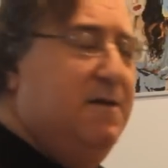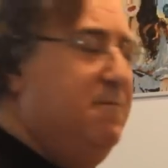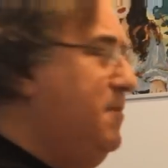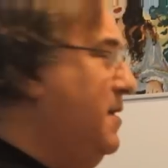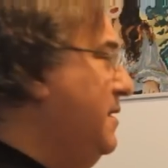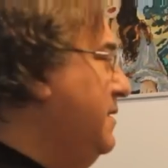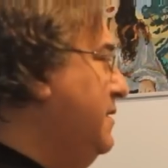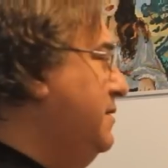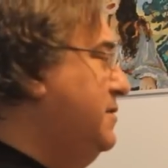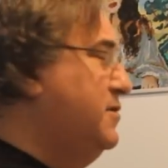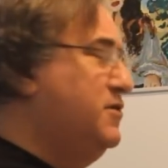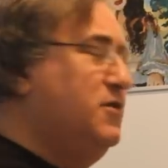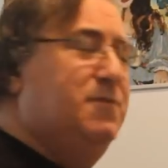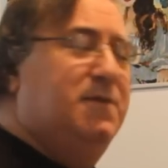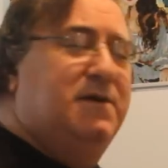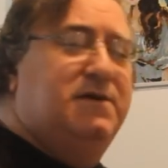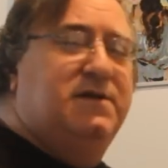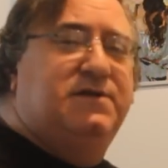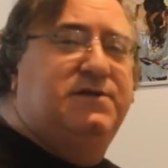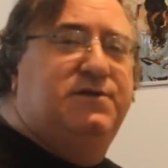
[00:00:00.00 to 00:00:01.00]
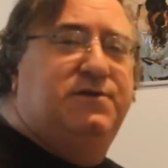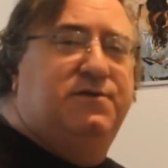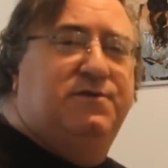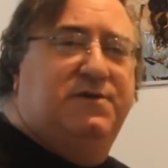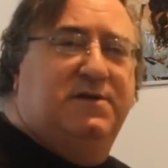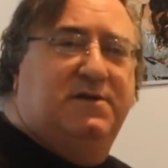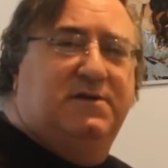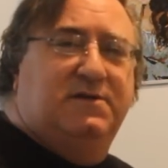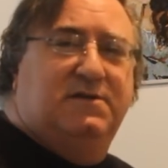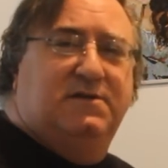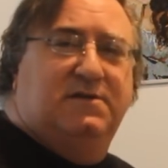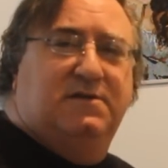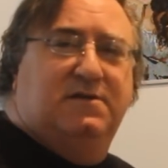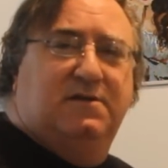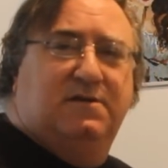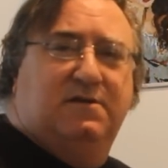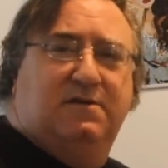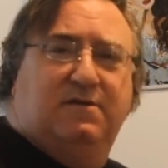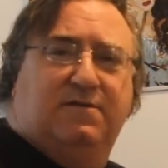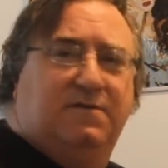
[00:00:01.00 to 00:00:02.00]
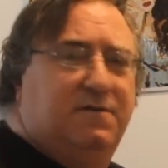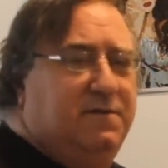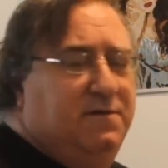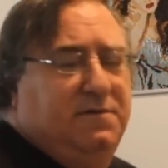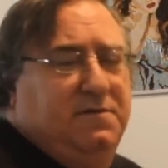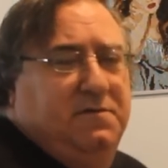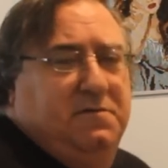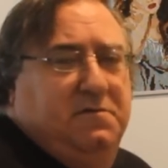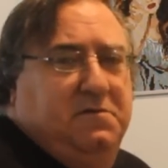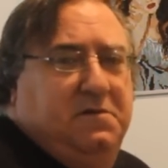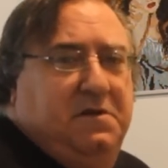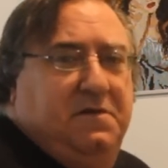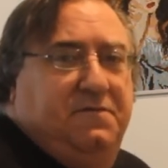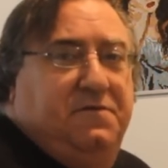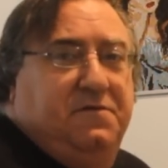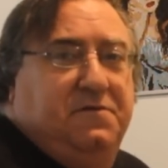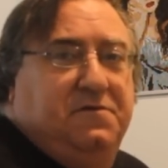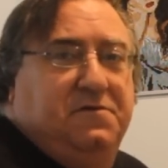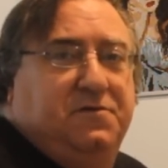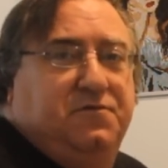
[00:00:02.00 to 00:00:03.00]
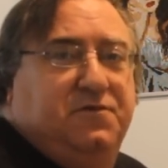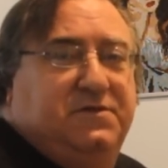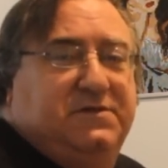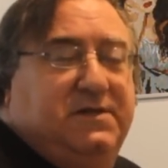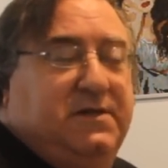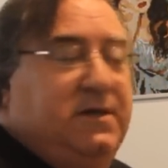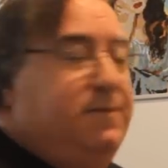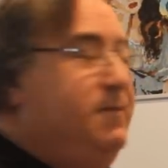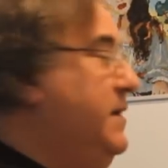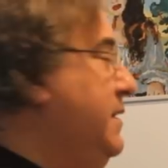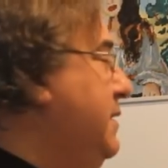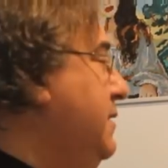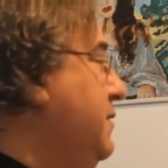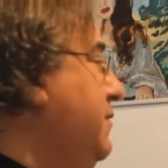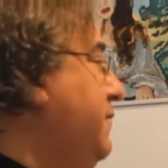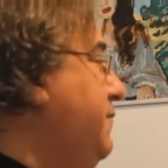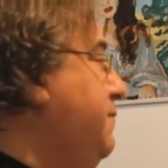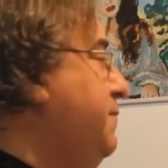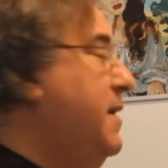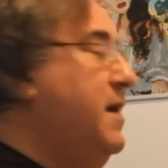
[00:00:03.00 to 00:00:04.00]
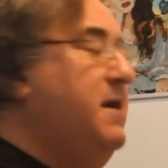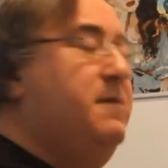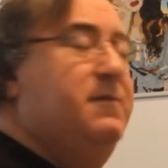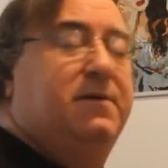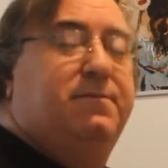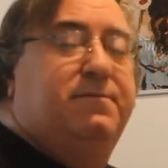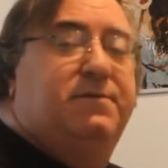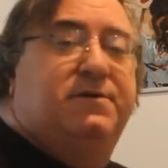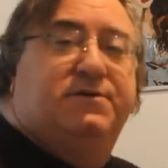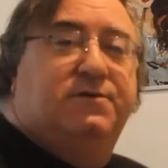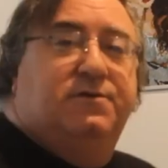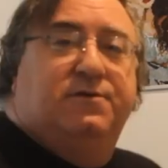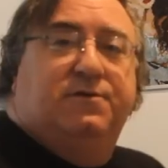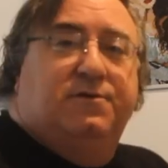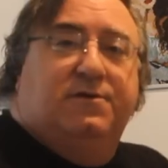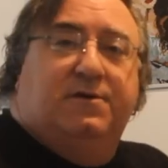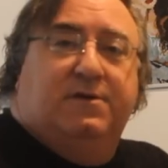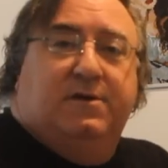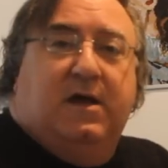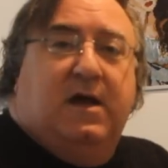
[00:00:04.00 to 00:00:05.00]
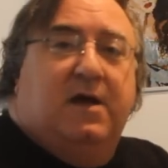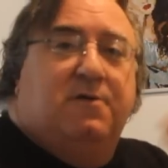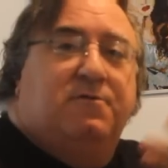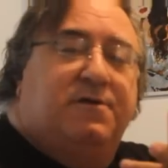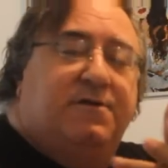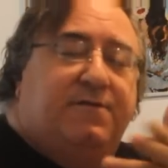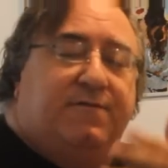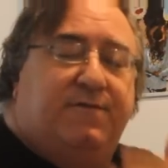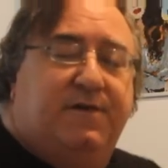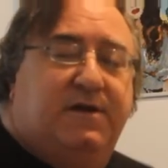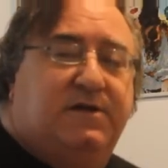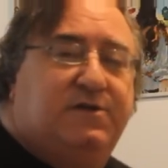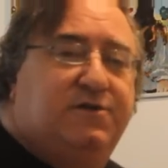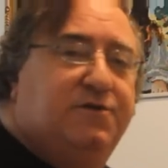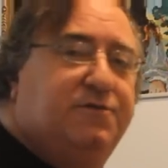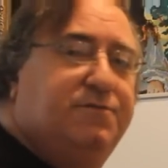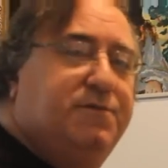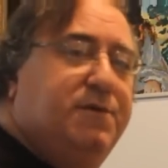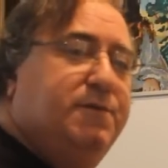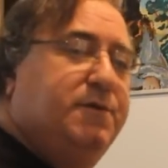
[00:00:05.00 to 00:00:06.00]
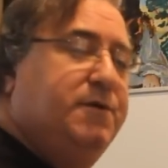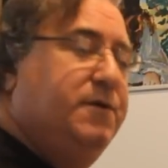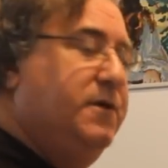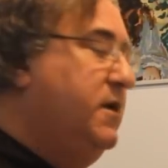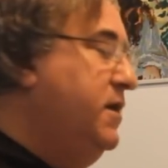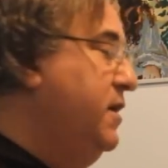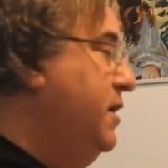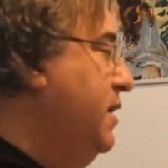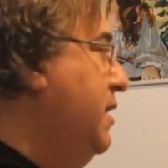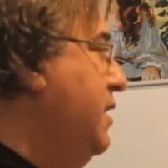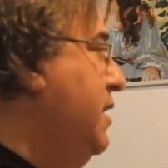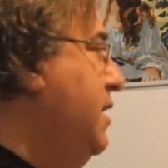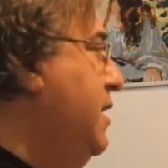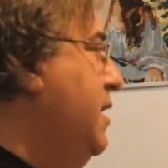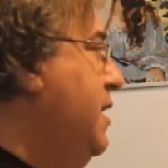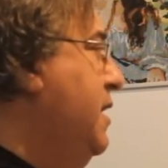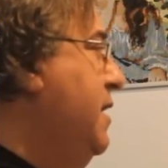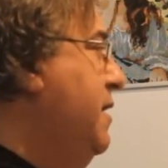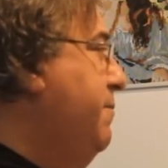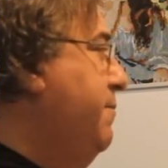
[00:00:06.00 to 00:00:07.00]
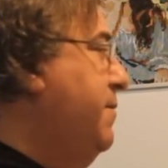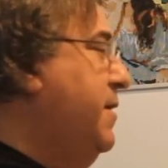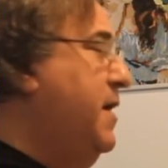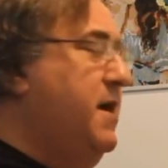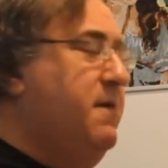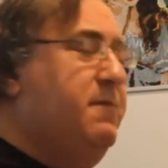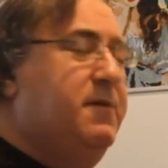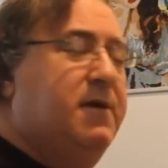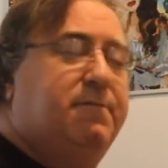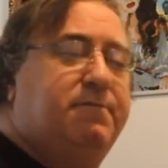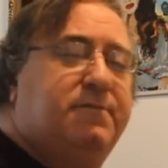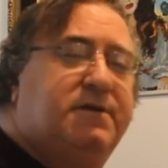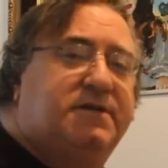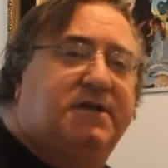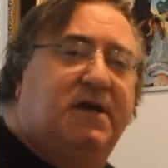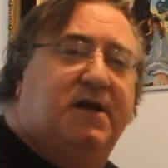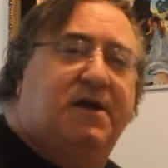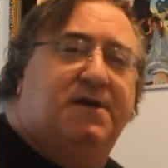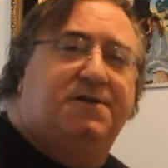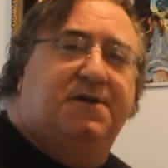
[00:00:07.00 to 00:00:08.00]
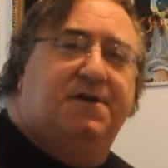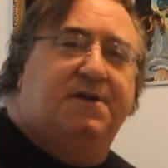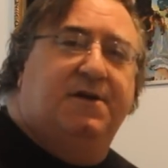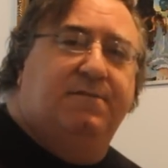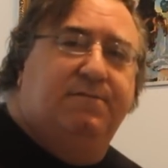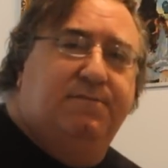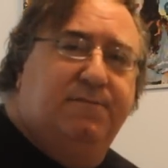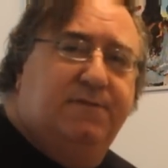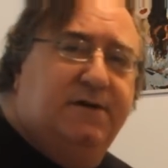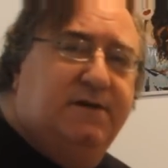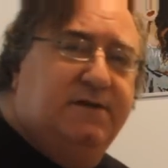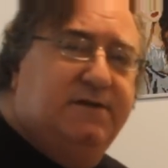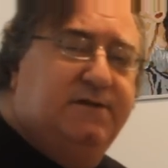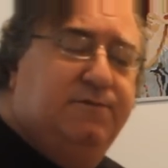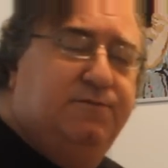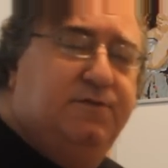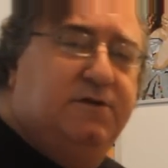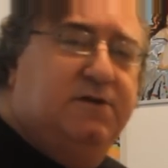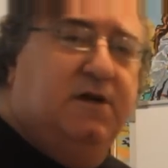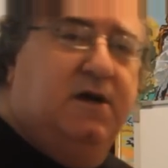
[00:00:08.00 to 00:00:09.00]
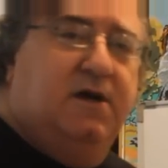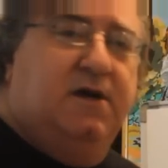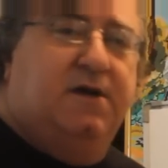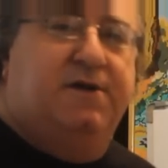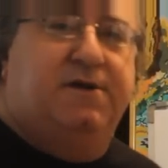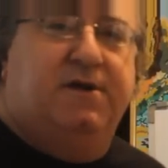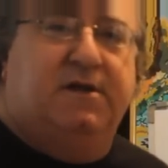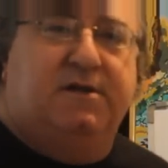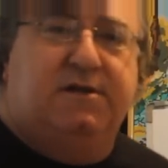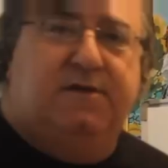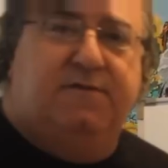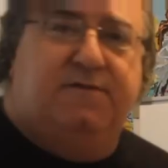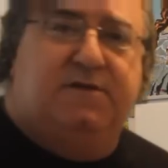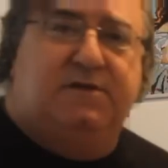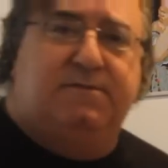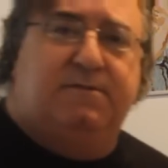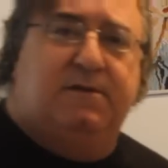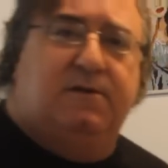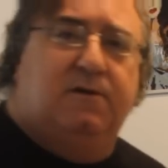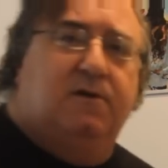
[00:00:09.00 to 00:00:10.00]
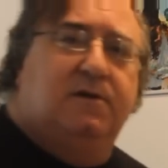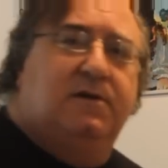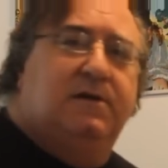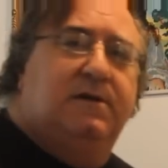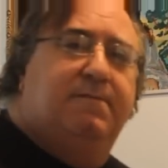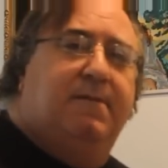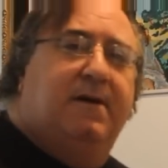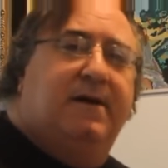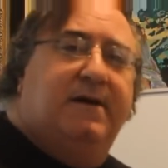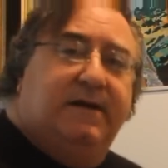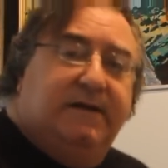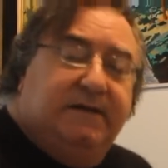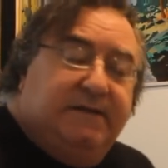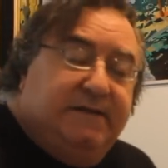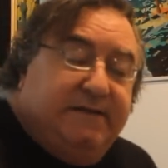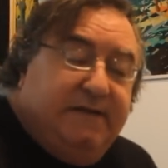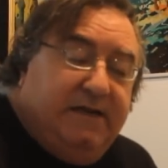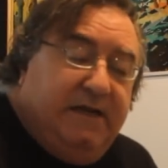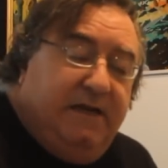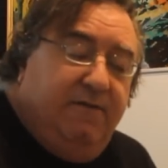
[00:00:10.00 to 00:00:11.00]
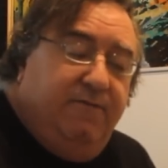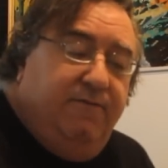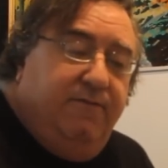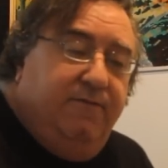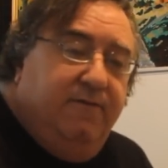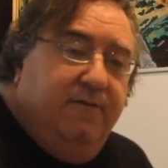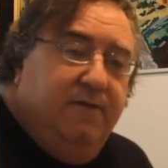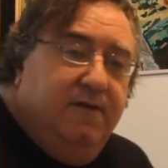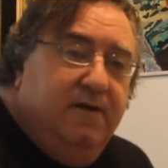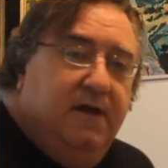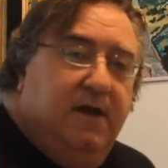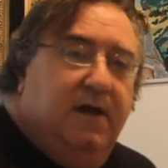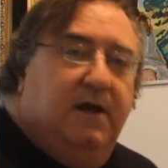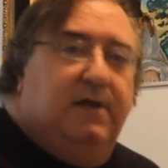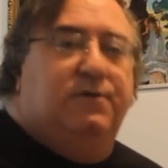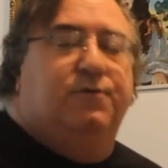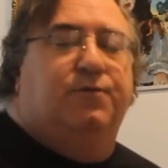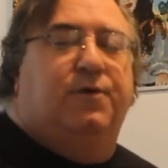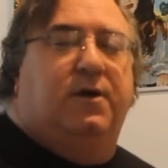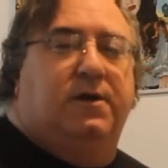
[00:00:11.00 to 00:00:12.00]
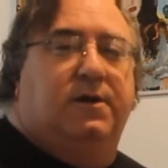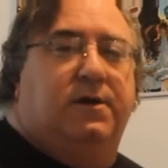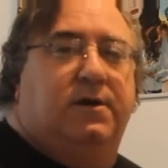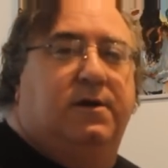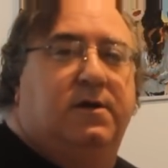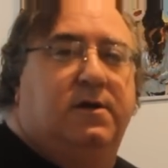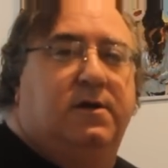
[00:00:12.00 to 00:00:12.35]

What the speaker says: but so many students, they forgot what's the meaning of prime numbers, or I will refresh your memory. Prime numbers are the numbers which are not divisible only by itself and 1.